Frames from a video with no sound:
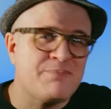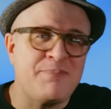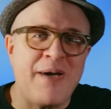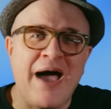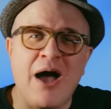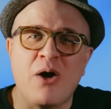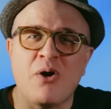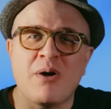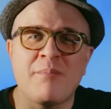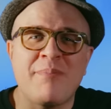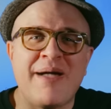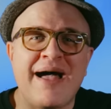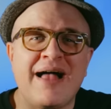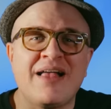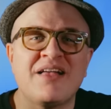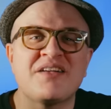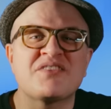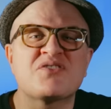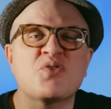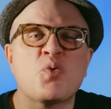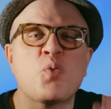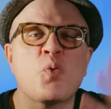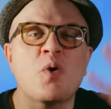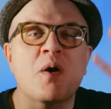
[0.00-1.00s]
power
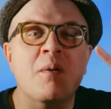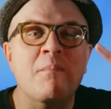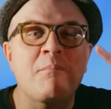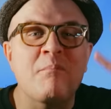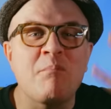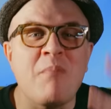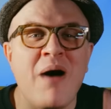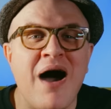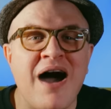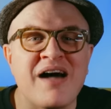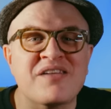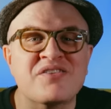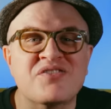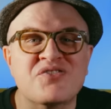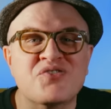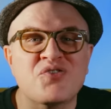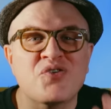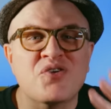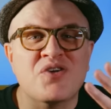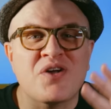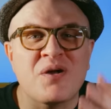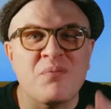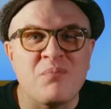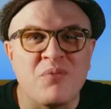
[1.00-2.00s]
ballads were
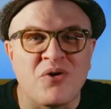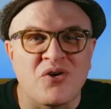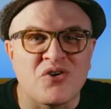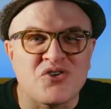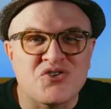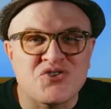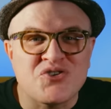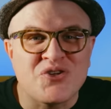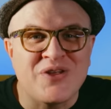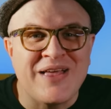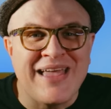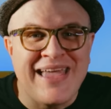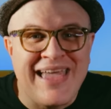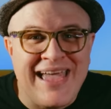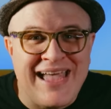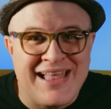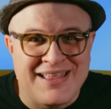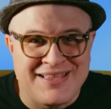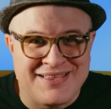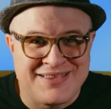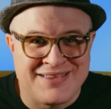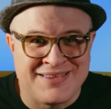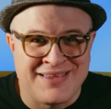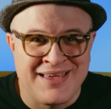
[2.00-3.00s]
monster commercial
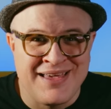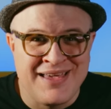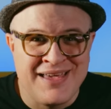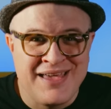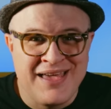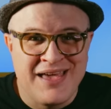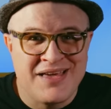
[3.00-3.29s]
hits.